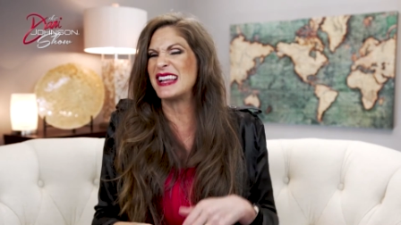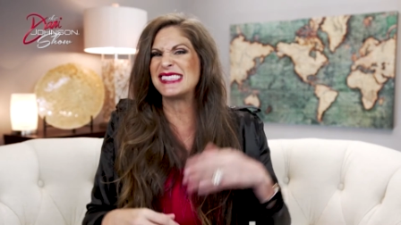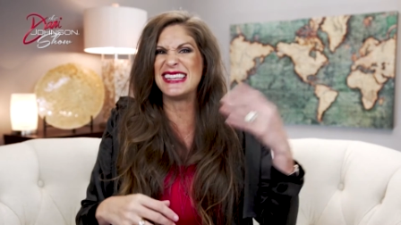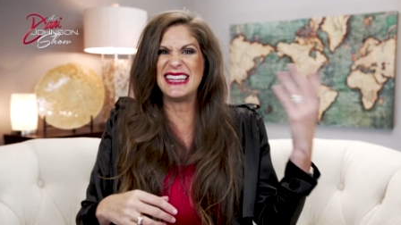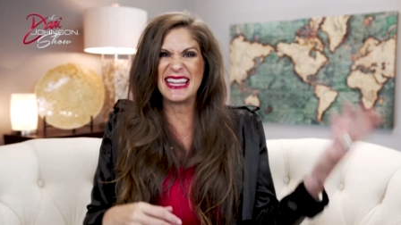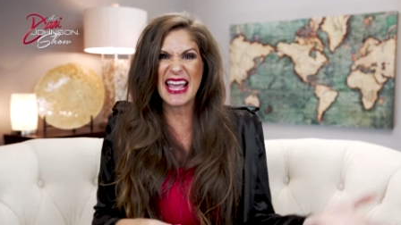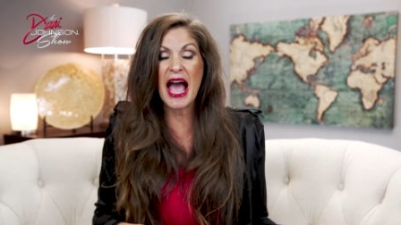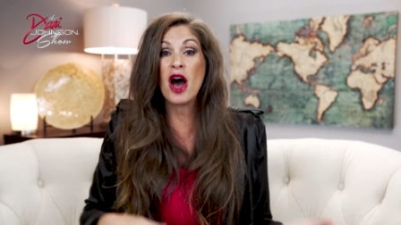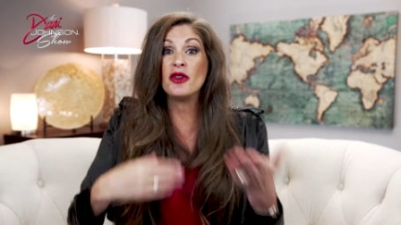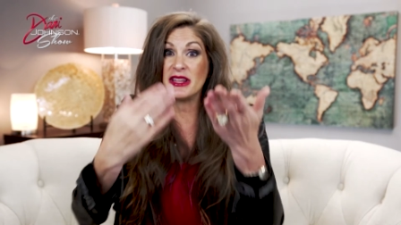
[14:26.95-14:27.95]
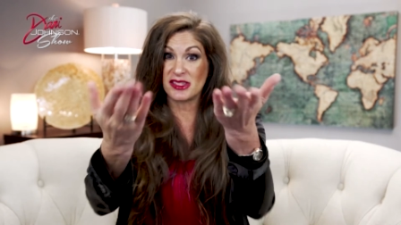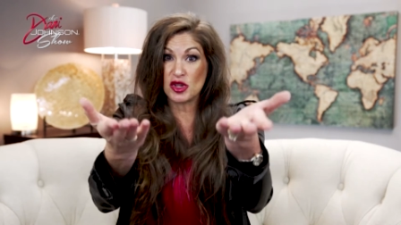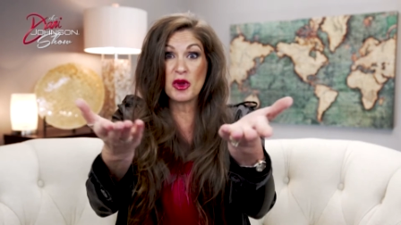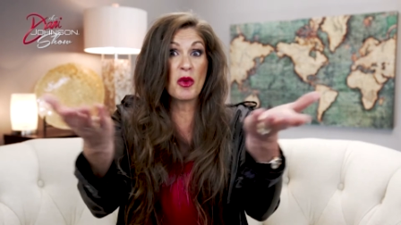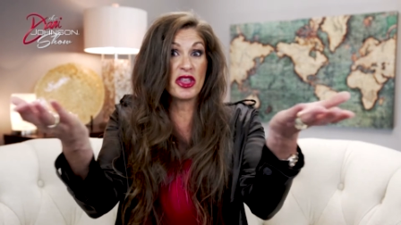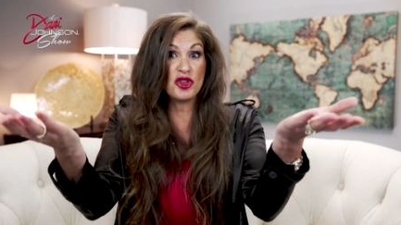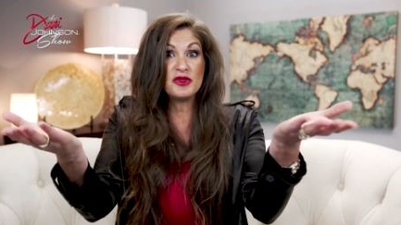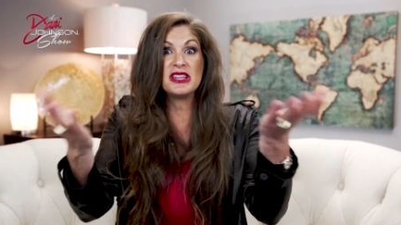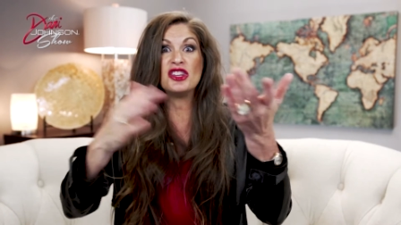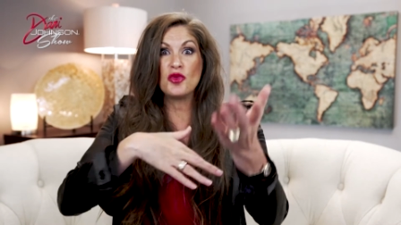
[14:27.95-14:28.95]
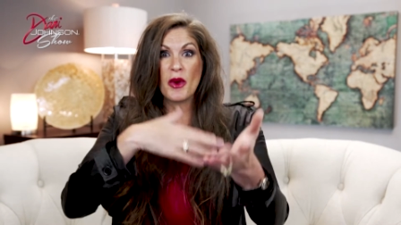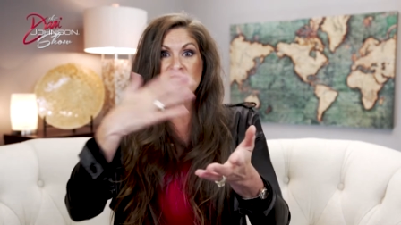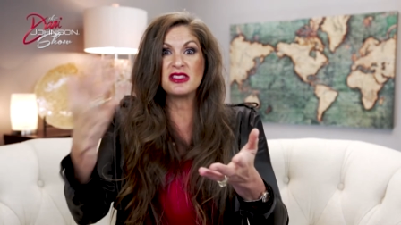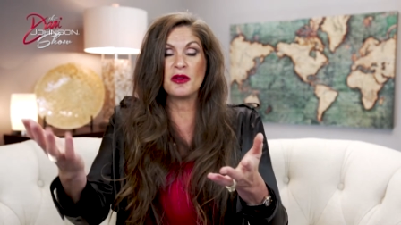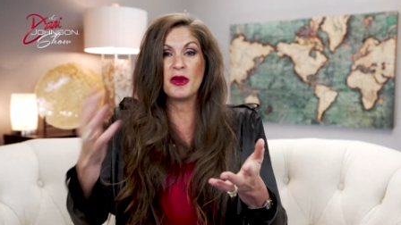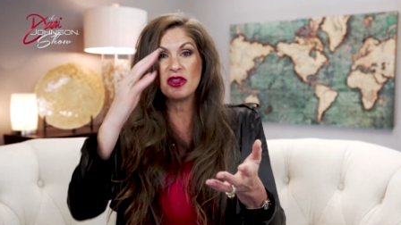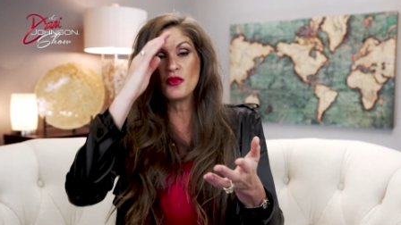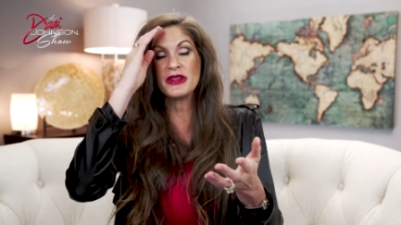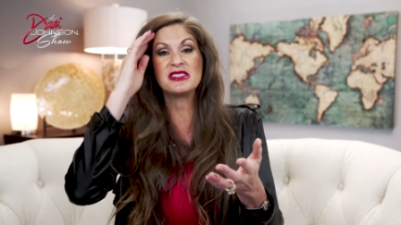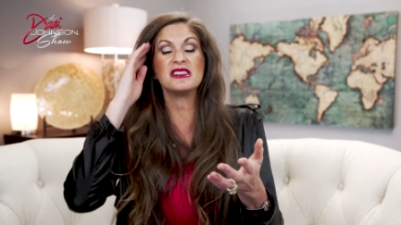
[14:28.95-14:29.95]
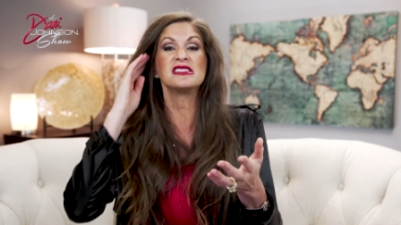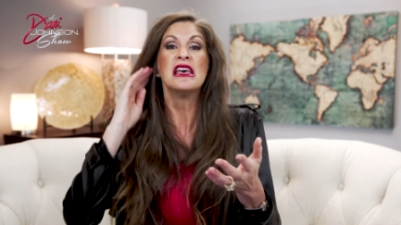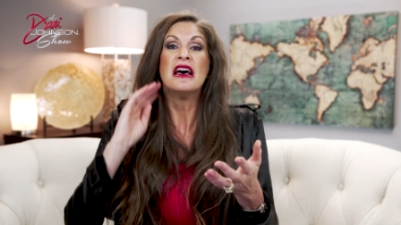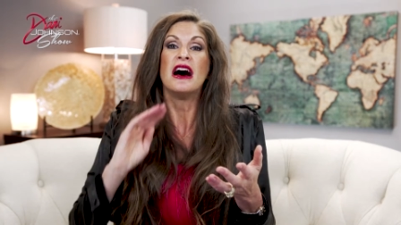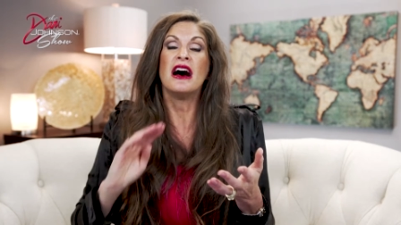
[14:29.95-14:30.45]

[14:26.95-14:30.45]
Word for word: That's eating out. It's doing what you did. You went to this